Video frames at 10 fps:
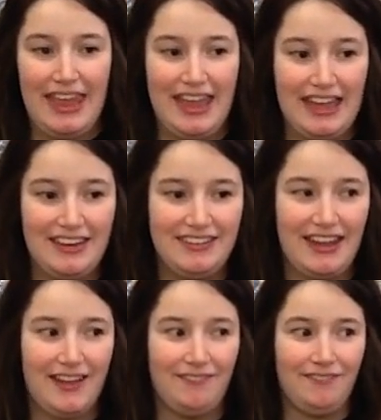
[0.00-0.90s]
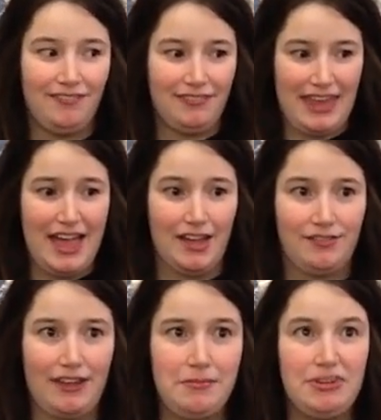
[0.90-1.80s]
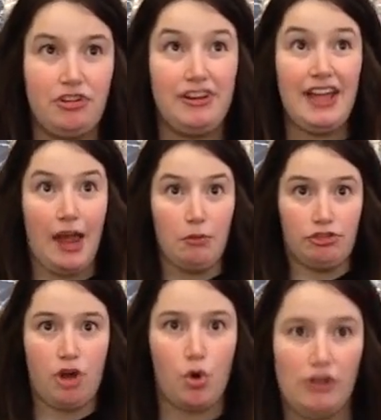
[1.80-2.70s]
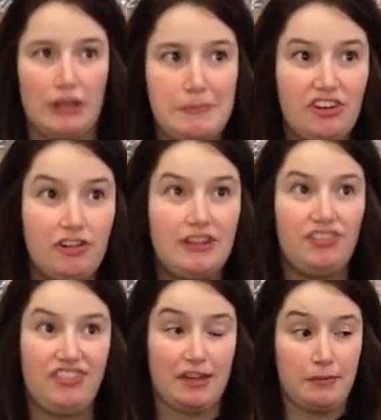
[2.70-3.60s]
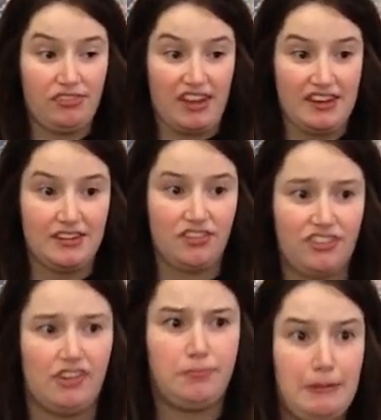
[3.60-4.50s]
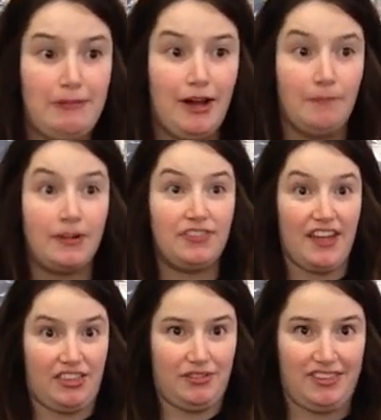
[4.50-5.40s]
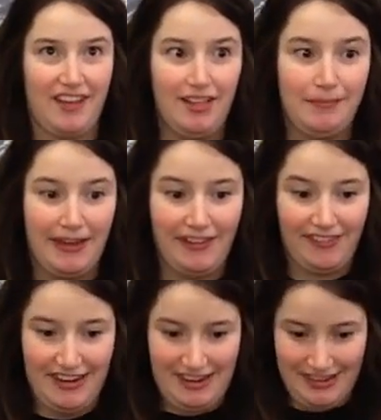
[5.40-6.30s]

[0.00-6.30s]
And, yeah, if I have to be dirty, I will totally be dirty to stand by Satan and disgust my mom, because that's what it's all about.